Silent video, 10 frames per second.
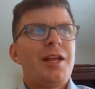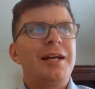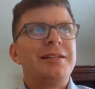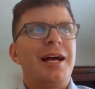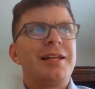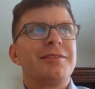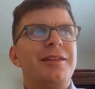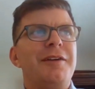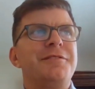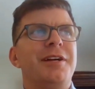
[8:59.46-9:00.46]

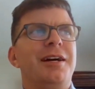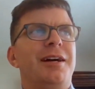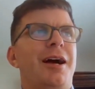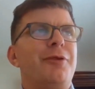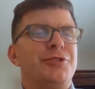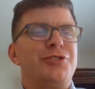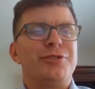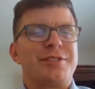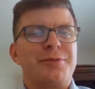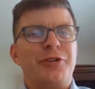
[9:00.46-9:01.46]
loved, I was
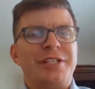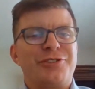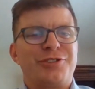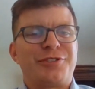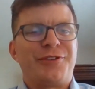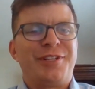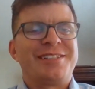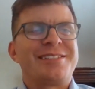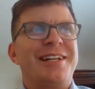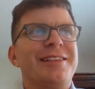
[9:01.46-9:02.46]
doing some research for
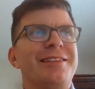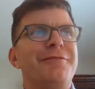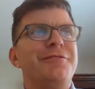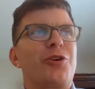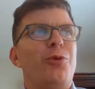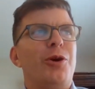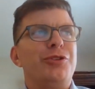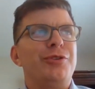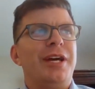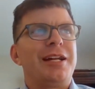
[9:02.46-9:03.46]
this, and I loved a
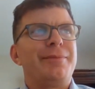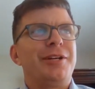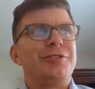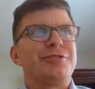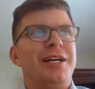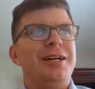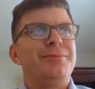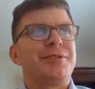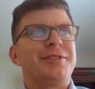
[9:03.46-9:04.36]
quote you had about your time at